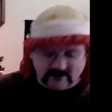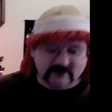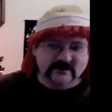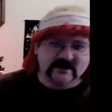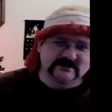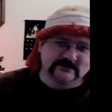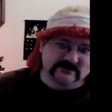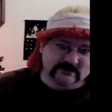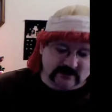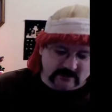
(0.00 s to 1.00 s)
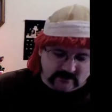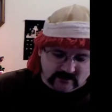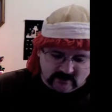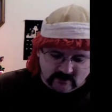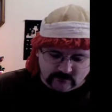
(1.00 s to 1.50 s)
he ends up dying.
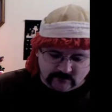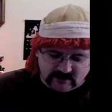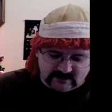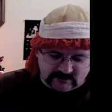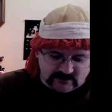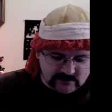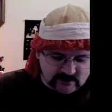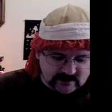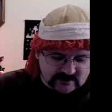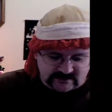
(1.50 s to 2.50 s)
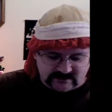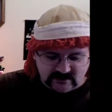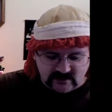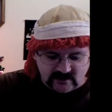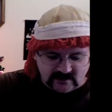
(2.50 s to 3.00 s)
But it's unique because
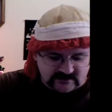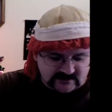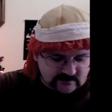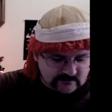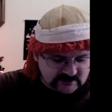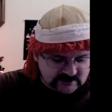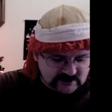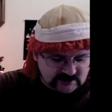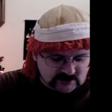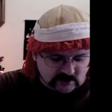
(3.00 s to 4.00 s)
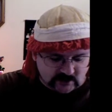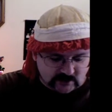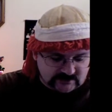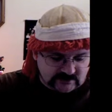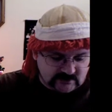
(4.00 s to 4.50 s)
these machines Johnny likes
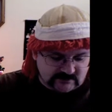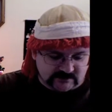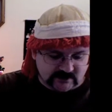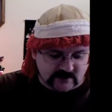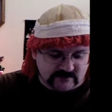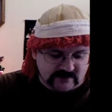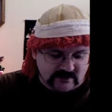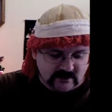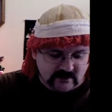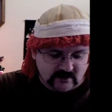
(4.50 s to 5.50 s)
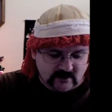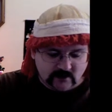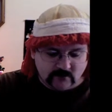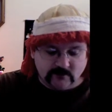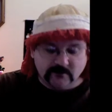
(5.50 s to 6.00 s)
to use sometimes
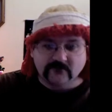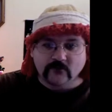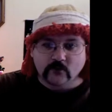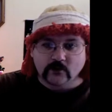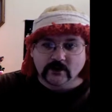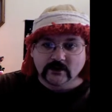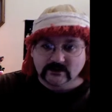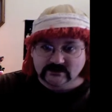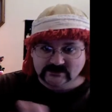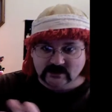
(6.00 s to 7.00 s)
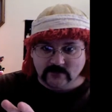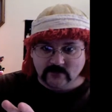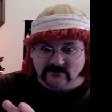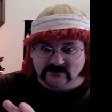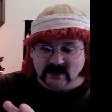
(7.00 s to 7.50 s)
were before the Saw
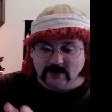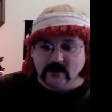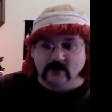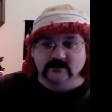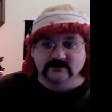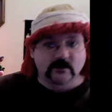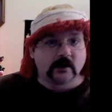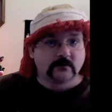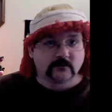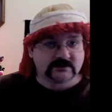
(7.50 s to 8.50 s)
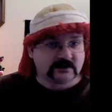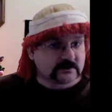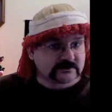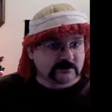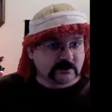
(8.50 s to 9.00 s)
movies came out, and it's probably where they got
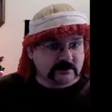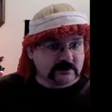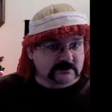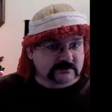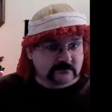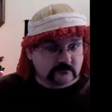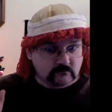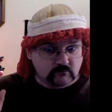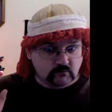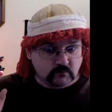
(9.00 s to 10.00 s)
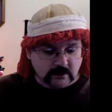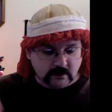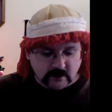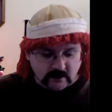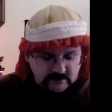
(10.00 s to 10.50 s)
some of the ideas.
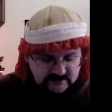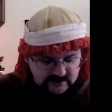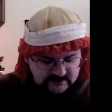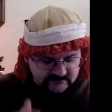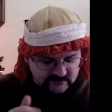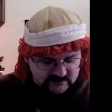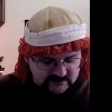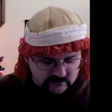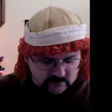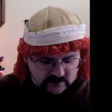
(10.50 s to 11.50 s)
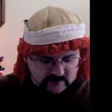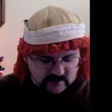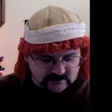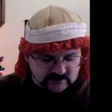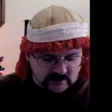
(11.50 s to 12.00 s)
So that's the first story
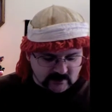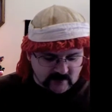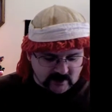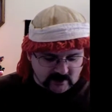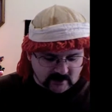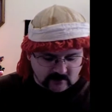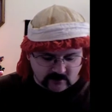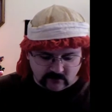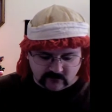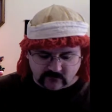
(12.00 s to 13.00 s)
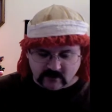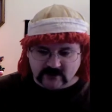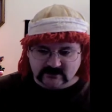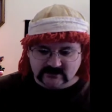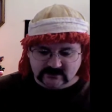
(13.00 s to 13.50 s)
about Johnny making a new
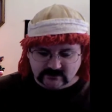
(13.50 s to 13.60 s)
friend.